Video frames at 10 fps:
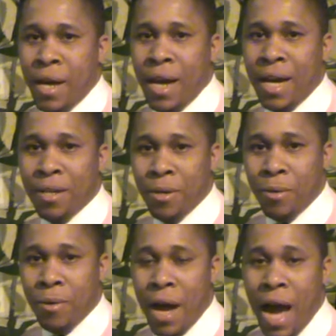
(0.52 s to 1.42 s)

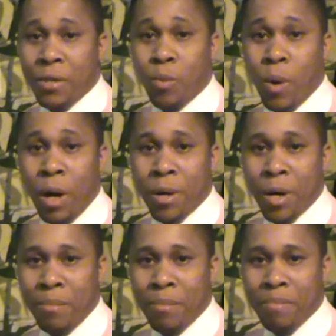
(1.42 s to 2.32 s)
Hello and
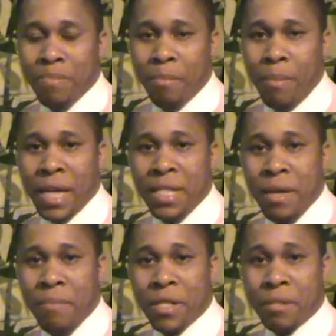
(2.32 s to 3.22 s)
welcome. My
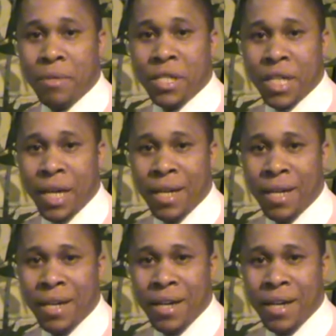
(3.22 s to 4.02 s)
name is Gbitse